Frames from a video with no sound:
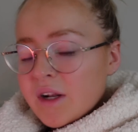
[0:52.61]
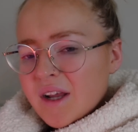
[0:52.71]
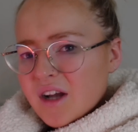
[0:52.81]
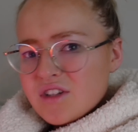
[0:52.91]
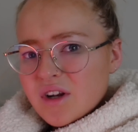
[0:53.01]
And
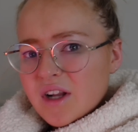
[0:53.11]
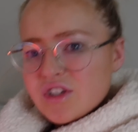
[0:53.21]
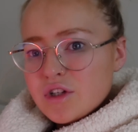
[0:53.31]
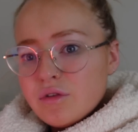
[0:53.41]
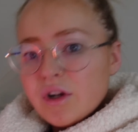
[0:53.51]
yeah, I don't
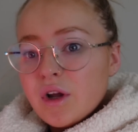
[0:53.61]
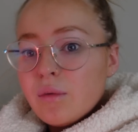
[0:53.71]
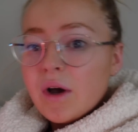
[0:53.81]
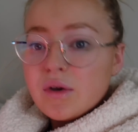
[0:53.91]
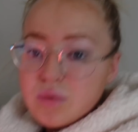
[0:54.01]
actually really know
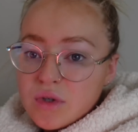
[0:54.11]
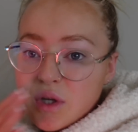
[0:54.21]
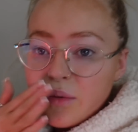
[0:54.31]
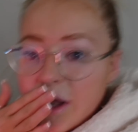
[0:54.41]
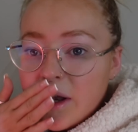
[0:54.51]
what else we're
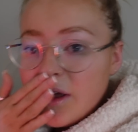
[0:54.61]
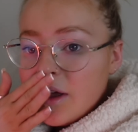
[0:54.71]
doing,